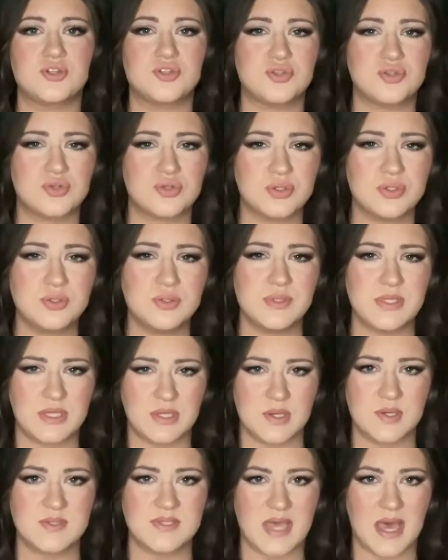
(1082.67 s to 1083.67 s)
truly
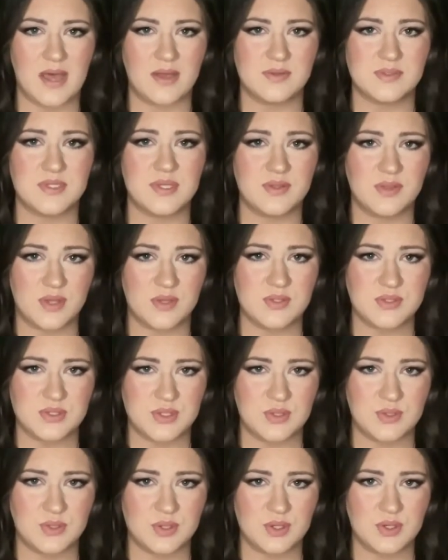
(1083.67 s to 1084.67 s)
goes out to those
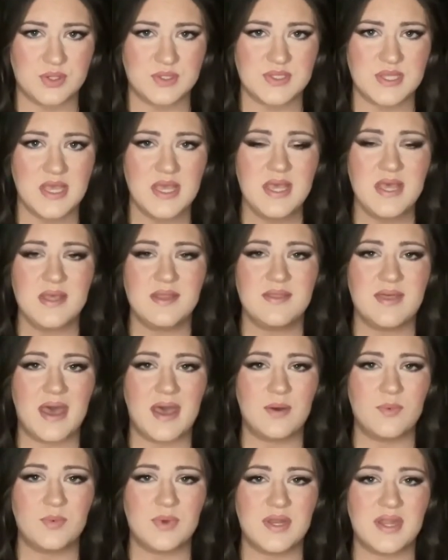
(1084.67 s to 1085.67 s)
two girls
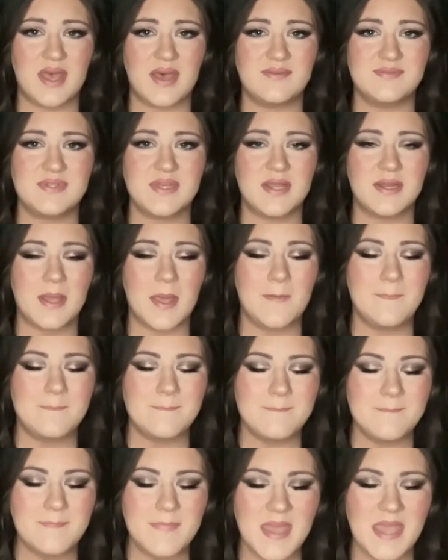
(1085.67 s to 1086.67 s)
that would have done
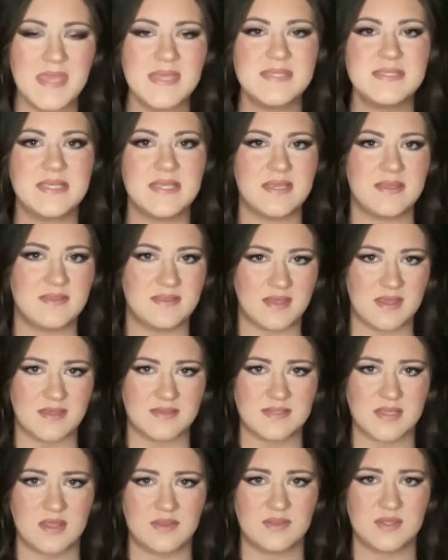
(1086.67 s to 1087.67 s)
amazing
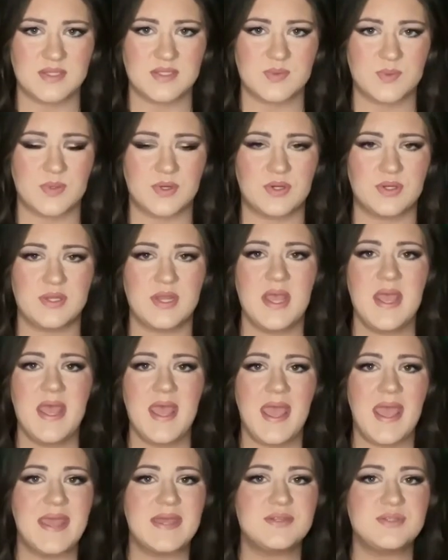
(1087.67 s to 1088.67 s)
things in this world
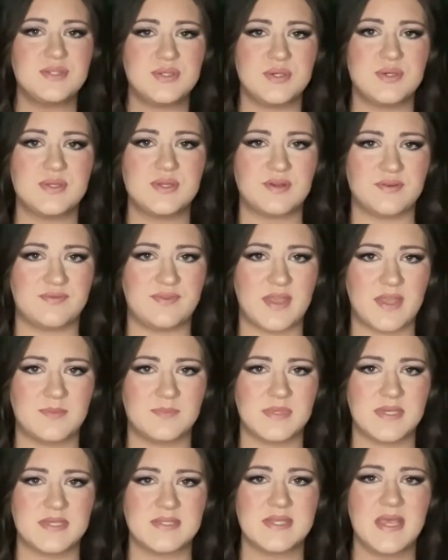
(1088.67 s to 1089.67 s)
and to their
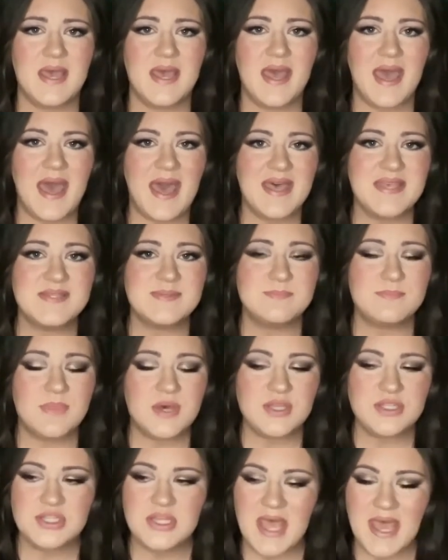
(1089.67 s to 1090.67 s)
families. As
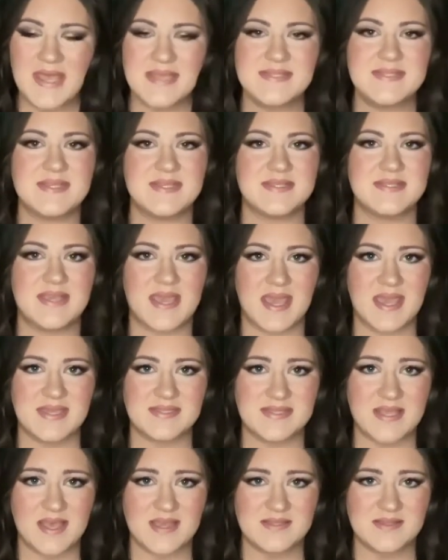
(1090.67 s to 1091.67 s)
much as this
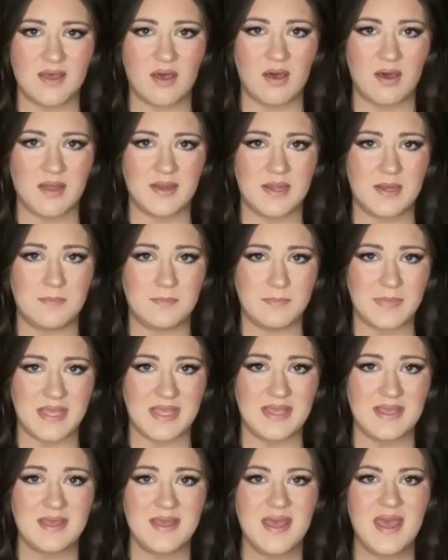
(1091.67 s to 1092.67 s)
case has haunted
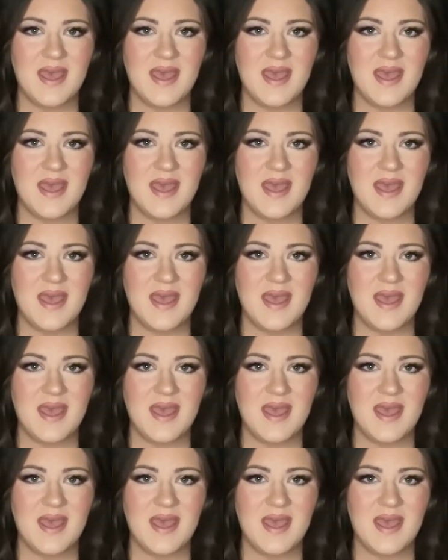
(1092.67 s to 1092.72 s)
me,